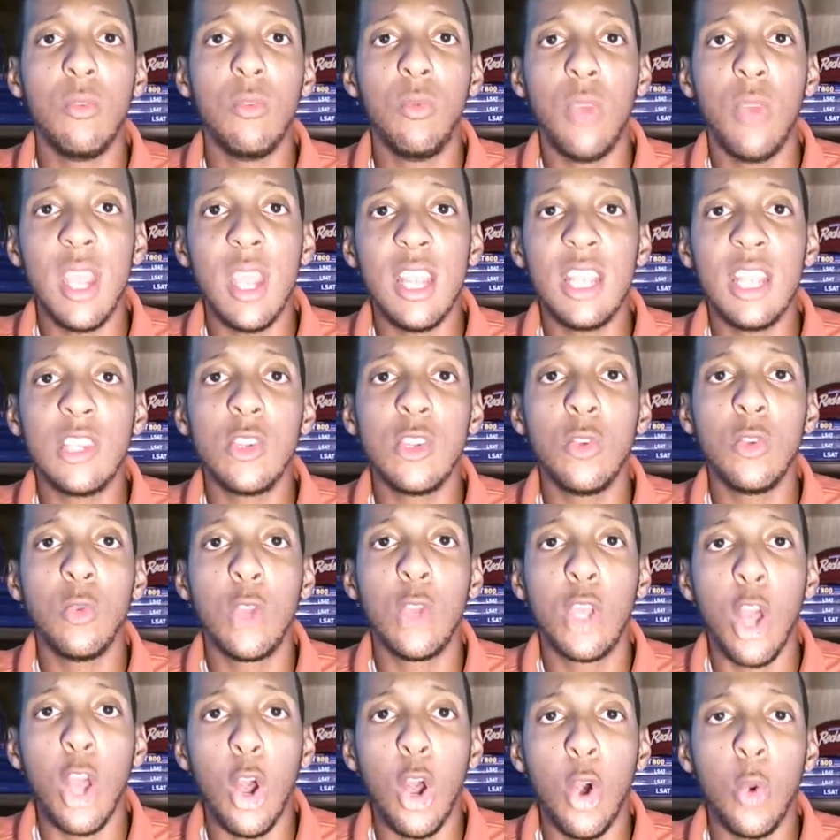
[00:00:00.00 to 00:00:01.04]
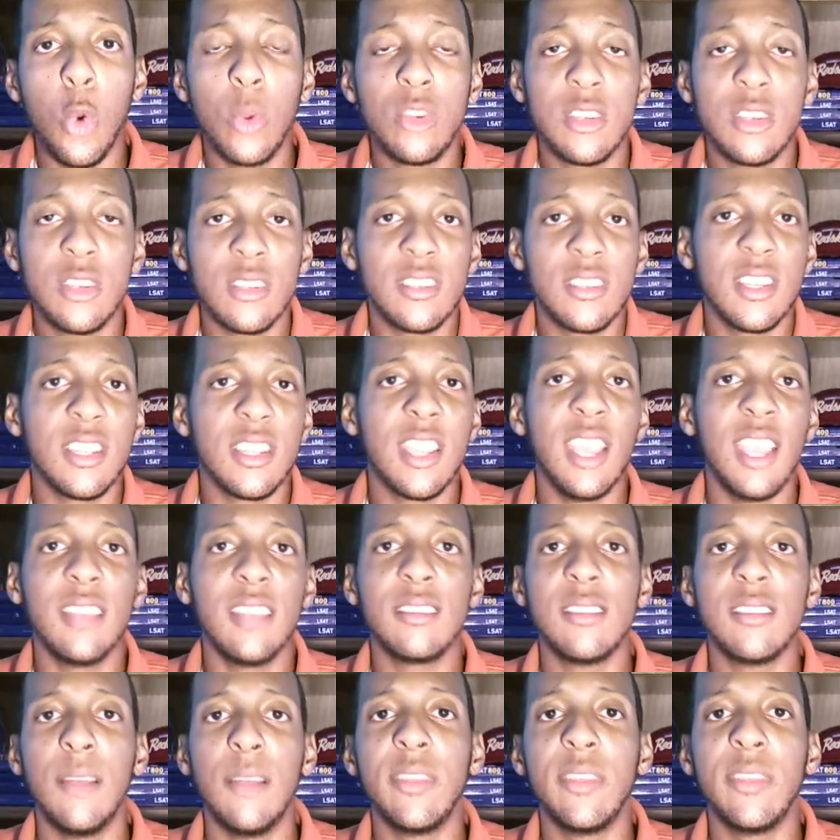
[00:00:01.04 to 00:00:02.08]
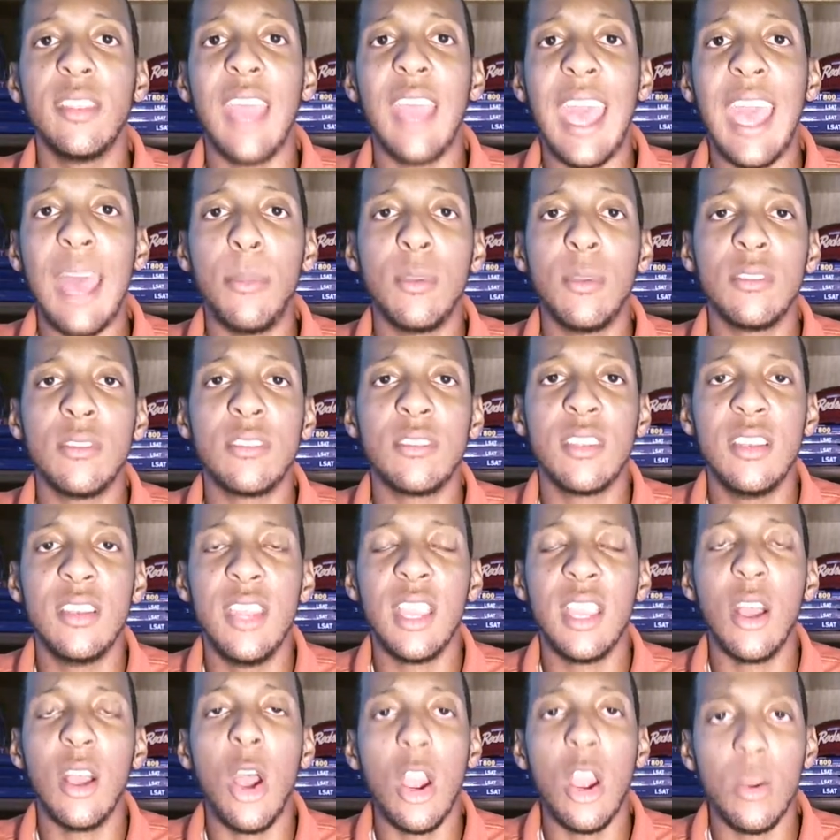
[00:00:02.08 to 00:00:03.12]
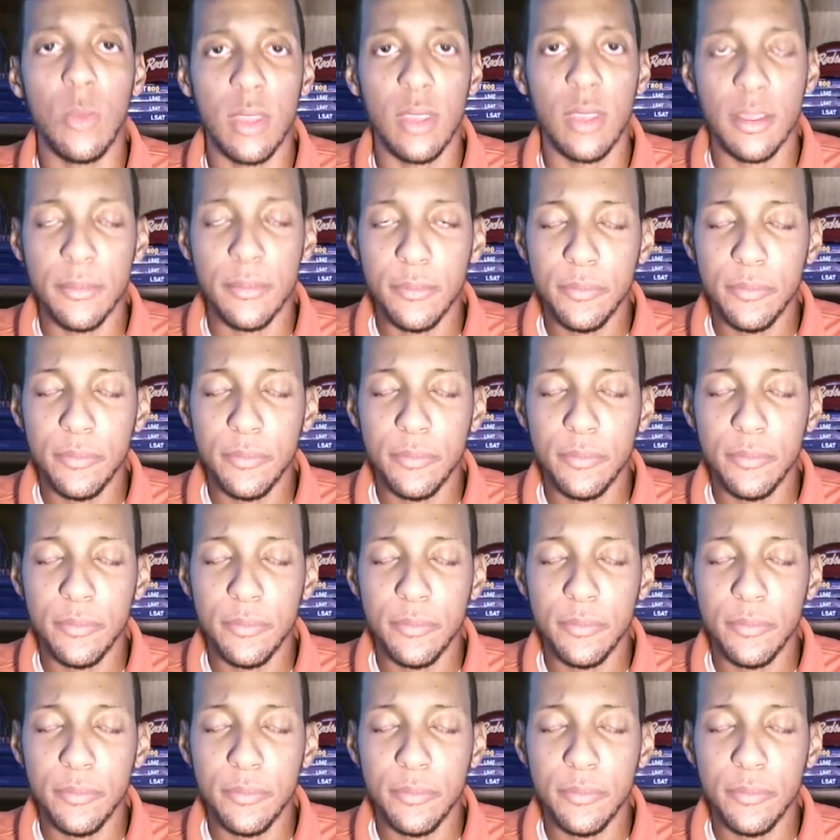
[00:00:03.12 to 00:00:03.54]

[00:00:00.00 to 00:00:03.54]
ready to go just in case something happens to Nick Hardwick.